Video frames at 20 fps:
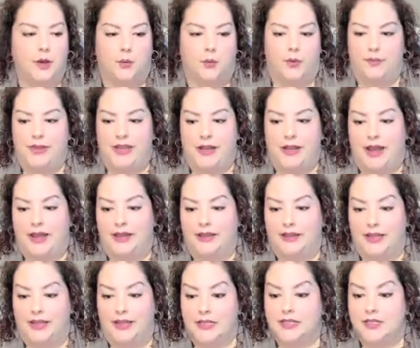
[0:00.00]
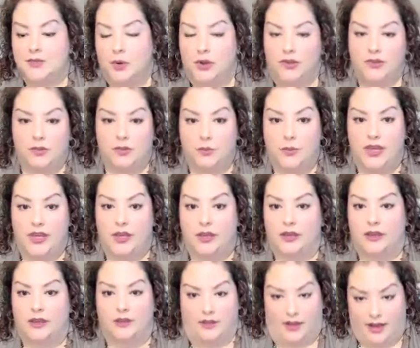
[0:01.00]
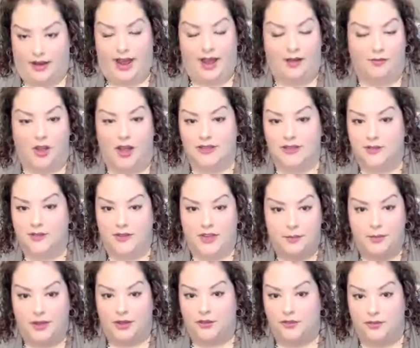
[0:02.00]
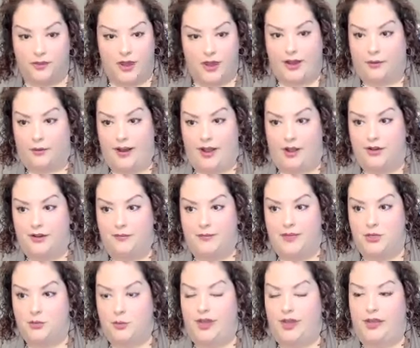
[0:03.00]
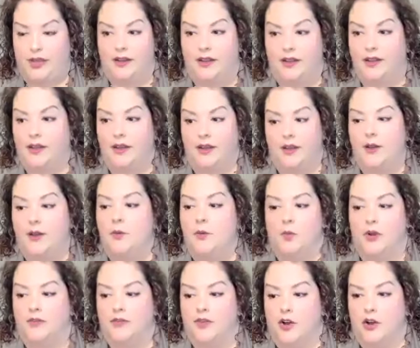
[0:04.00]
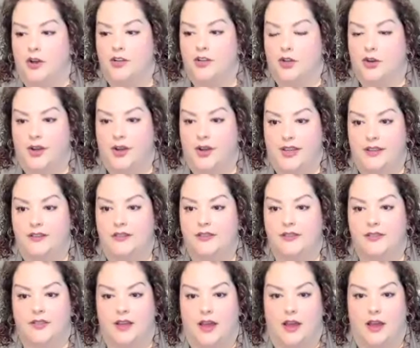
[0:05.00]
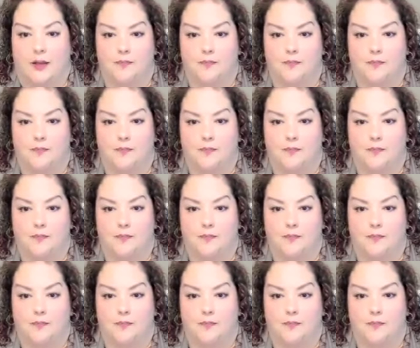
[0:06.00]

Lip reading: We meet at least once a week and have lots of emails flying around in between. One of our attorneys,